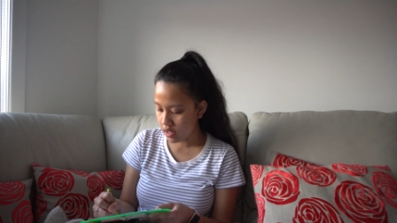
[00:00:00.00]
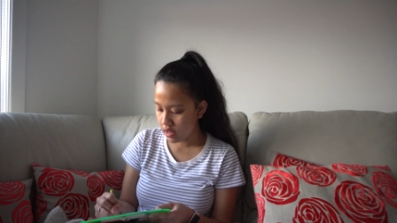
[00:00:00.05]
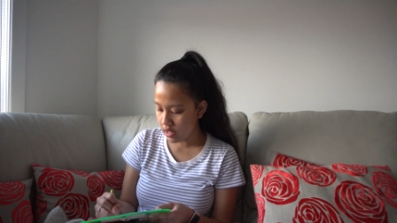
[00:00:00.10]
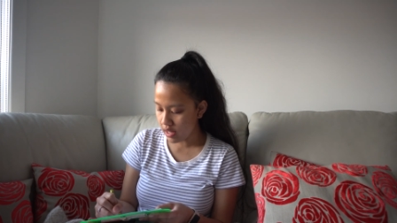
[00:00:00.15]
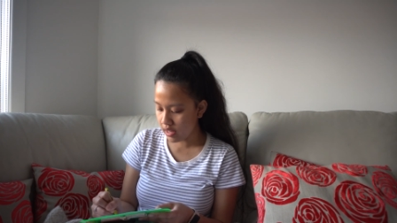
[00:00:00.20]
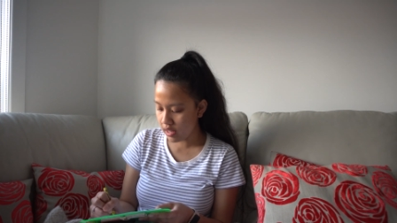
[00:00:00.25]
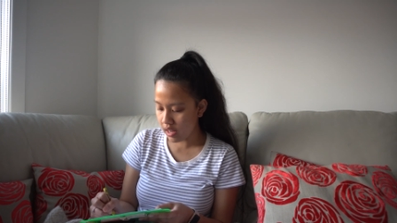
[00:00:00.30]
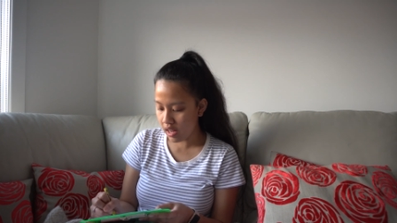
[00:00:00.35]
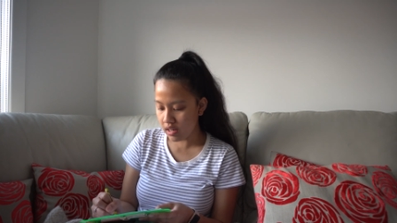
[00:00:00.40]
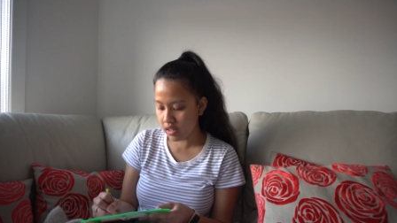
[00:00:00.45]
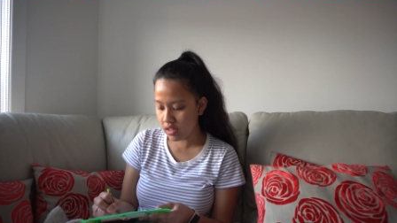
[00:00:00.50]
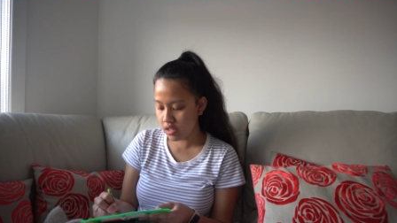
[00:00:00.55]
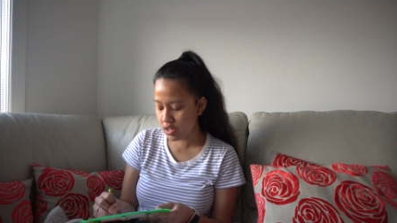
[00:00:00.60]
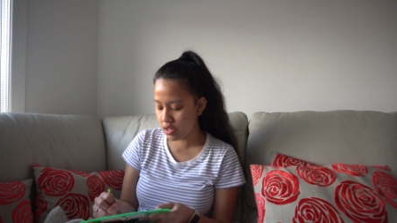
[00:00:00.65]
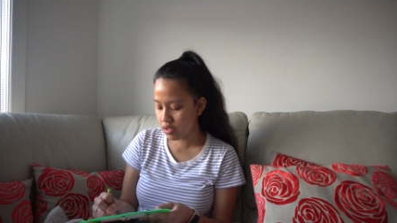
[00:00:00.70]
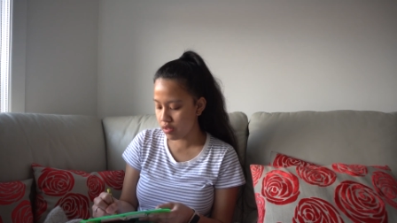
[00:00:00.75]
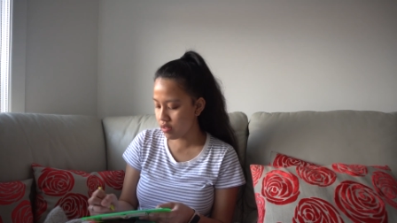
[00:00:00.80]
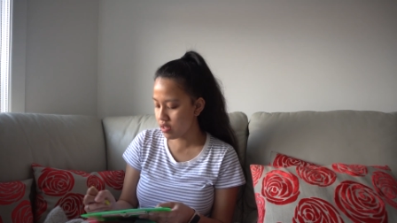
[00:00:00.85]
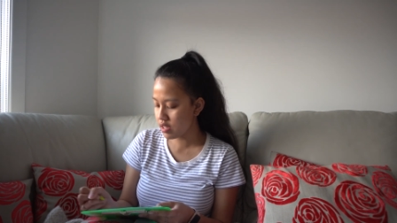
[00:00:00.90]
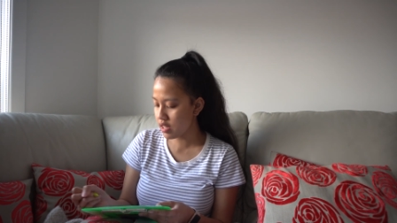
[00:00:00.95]
That kind of
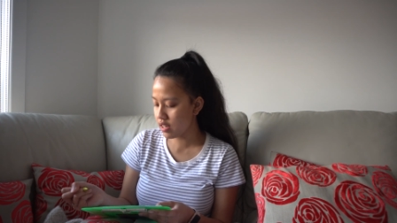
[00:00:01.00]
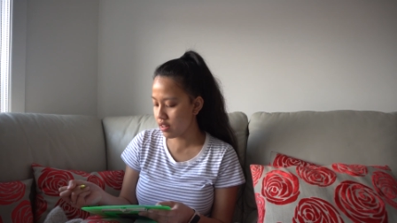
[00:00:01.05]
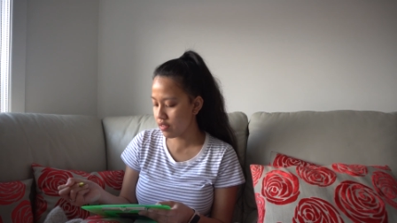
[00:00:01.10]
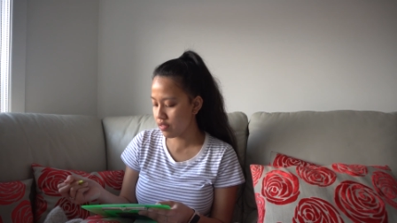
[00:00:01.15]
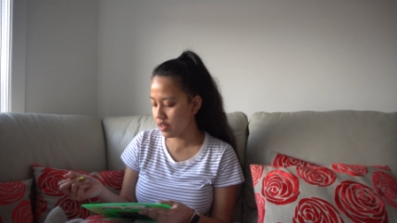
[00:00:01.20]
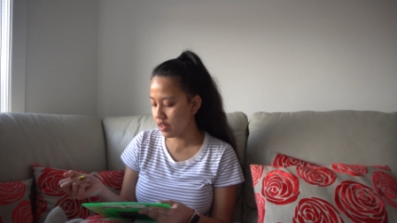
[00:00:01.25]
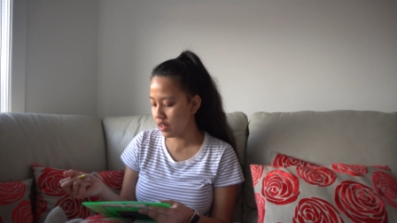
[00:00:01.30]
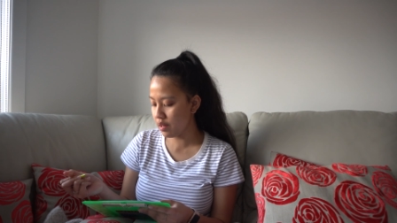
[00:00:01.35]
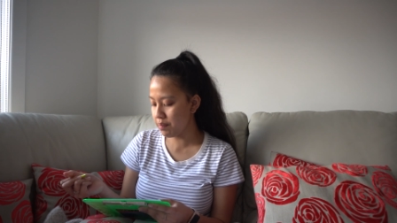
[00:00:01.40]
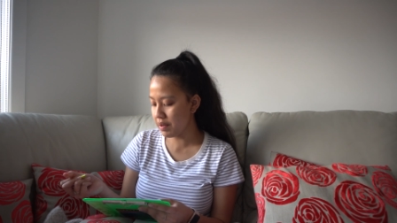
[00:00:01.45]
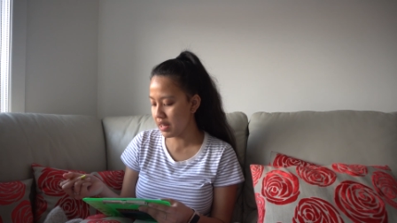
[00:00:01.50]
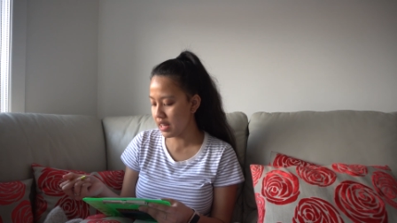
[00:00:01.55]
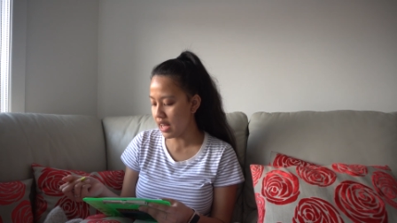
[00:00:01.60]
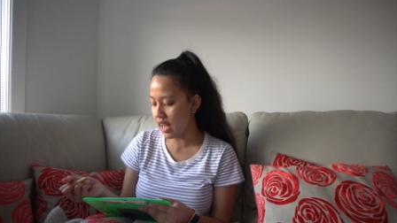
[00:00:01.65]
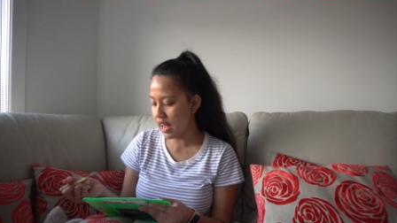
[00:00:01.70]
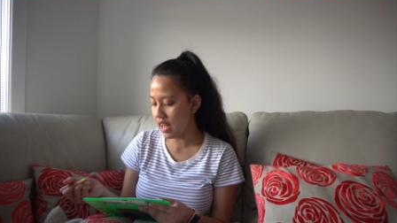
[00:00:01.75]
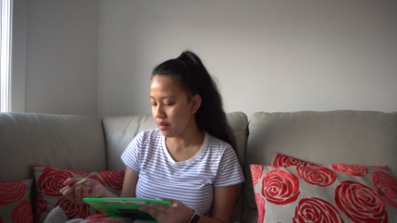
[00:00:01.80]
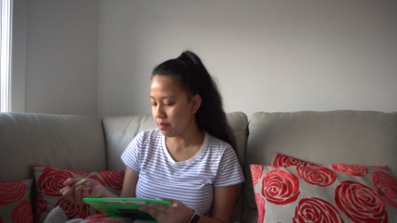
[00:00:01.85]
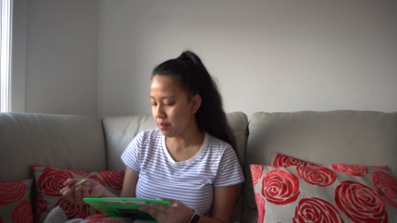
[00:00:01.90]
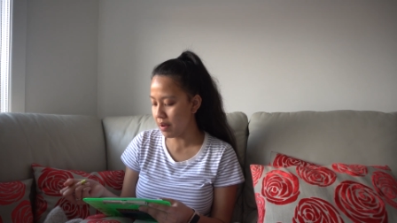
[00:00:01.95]
just looks like a really big
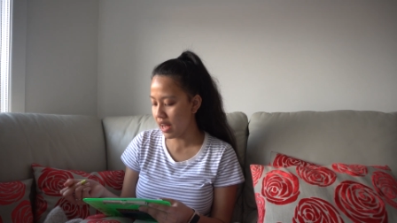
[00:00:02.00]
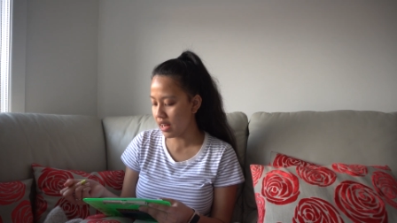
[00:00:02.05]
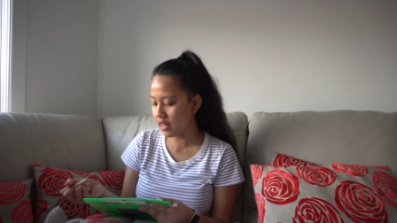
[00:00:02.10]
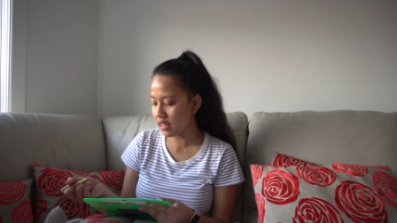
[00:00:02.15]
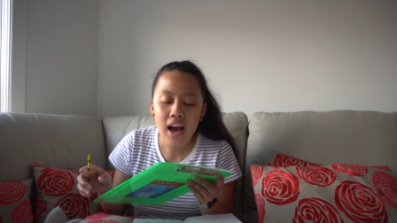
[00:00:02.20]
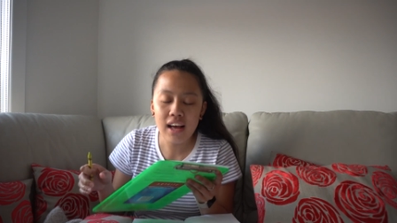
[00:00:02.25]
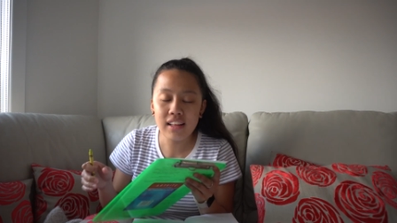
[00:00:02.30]
handbag.